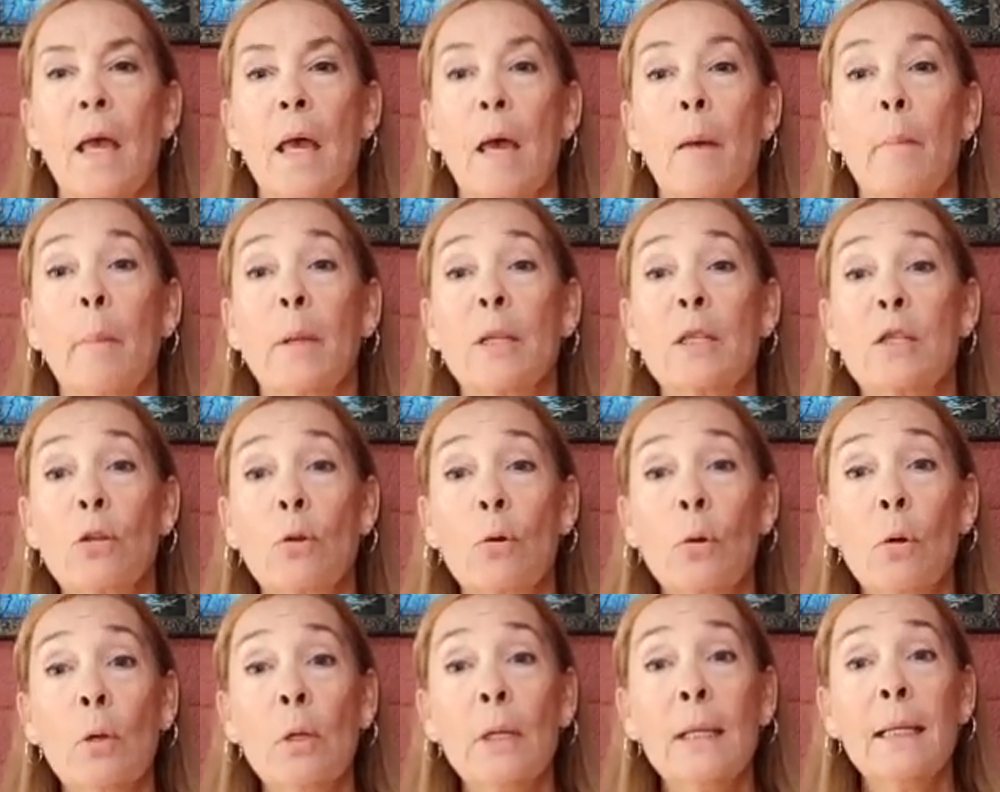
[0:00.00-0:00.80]
But
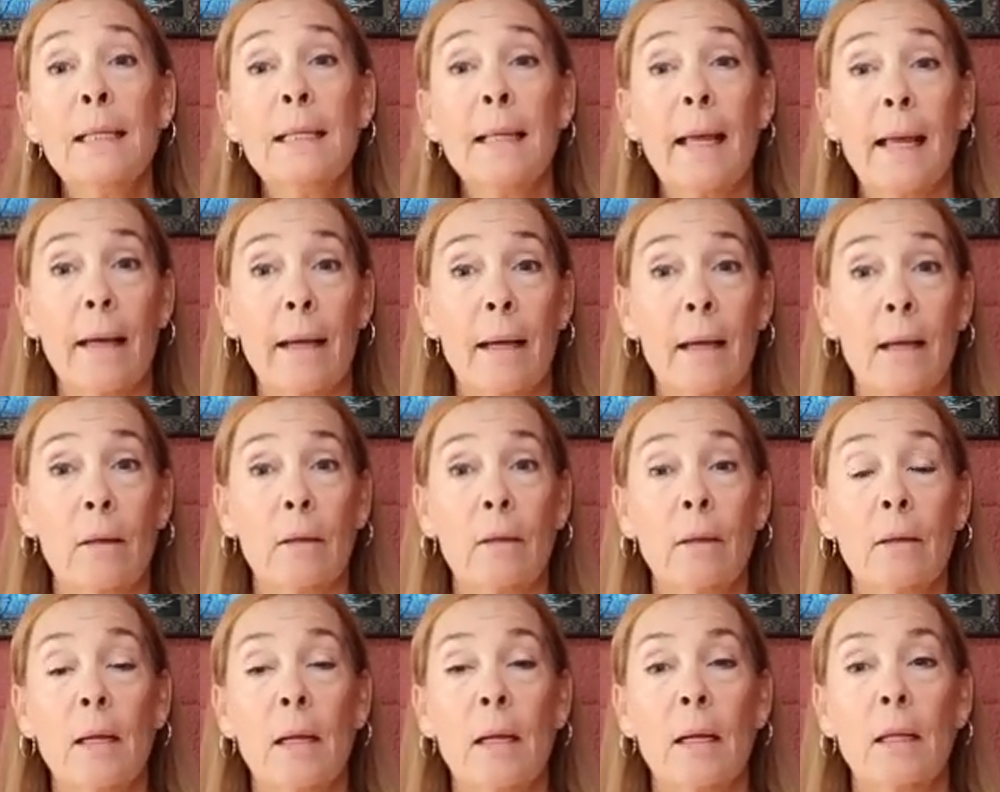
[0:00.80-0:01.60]
scrolling
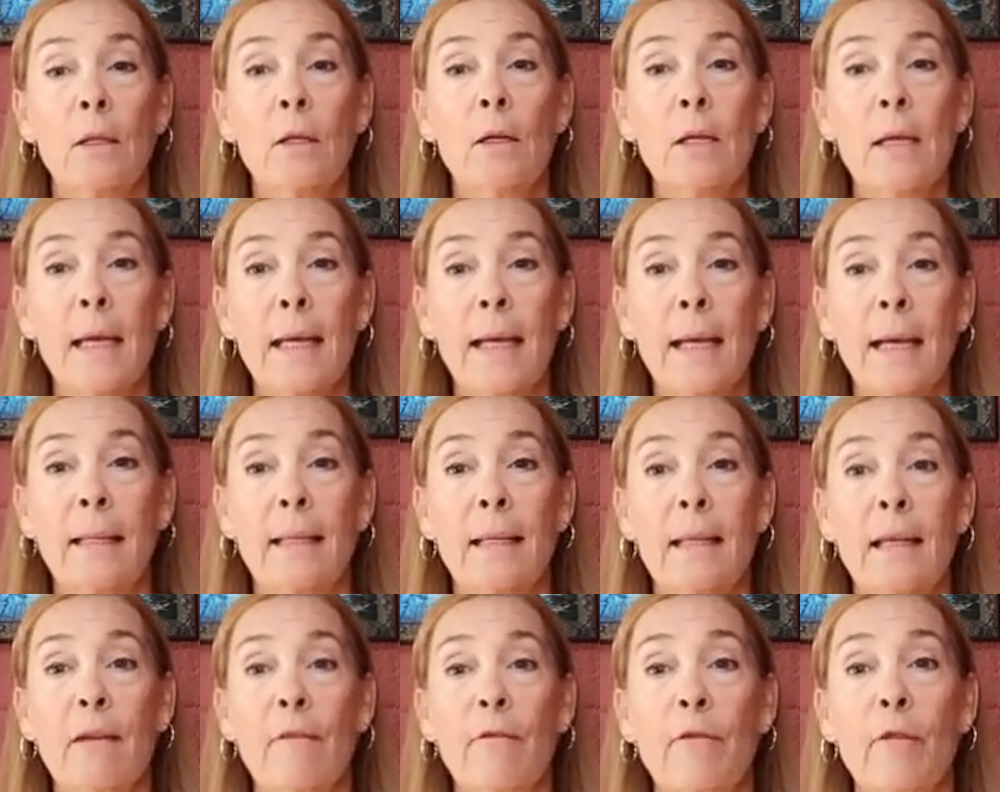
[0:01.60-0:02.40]
down, looking at
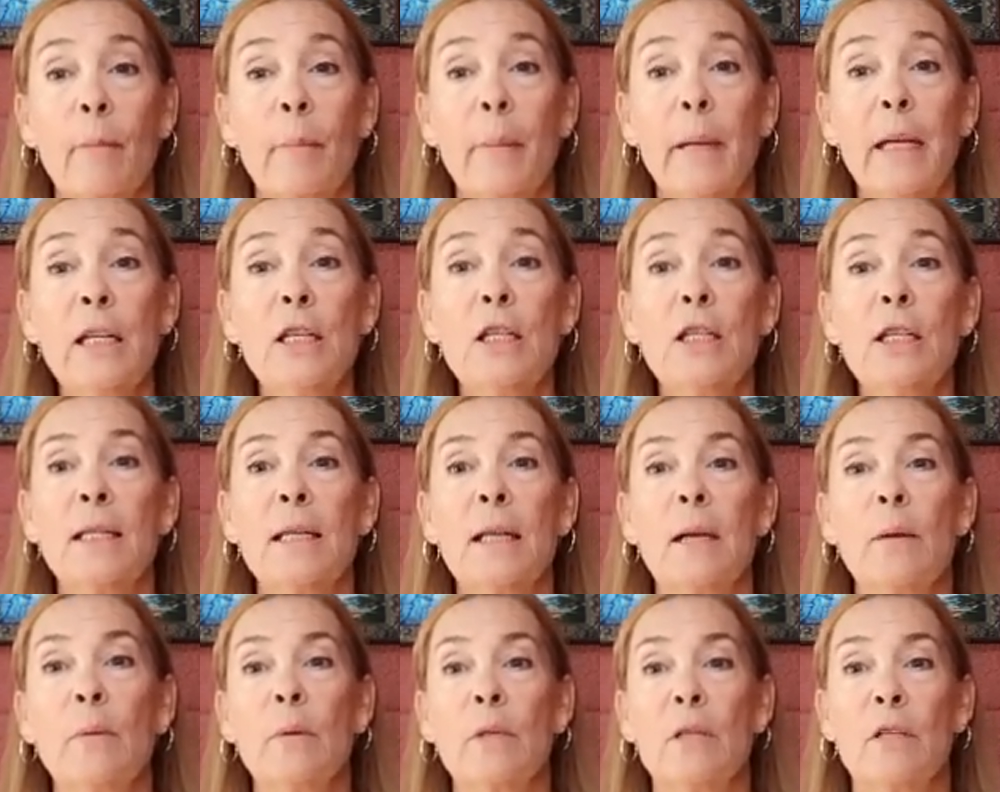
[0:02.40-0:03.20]
the information
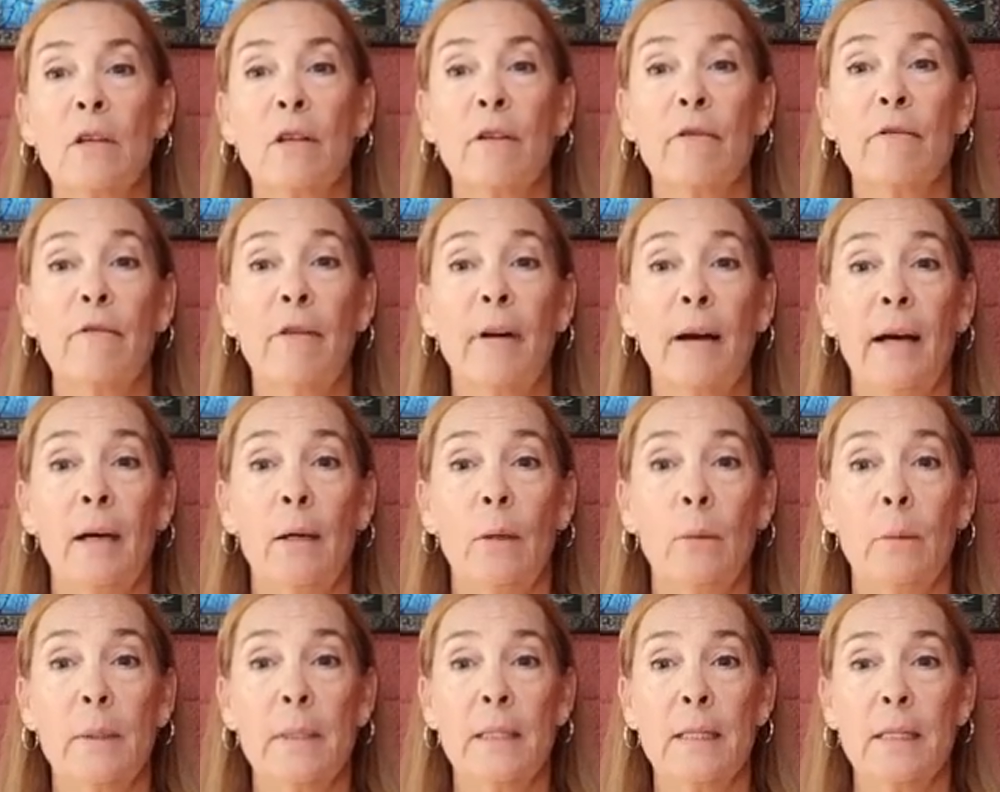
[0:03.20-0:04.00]
that was on
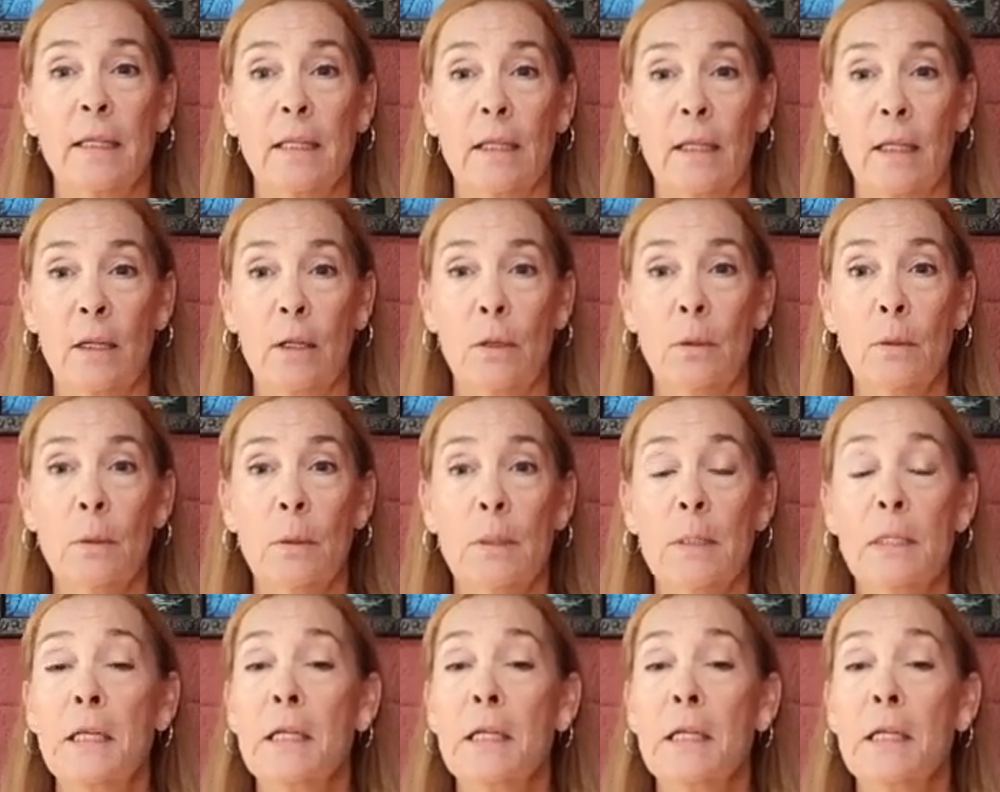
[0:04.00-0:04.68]
file with Zillow,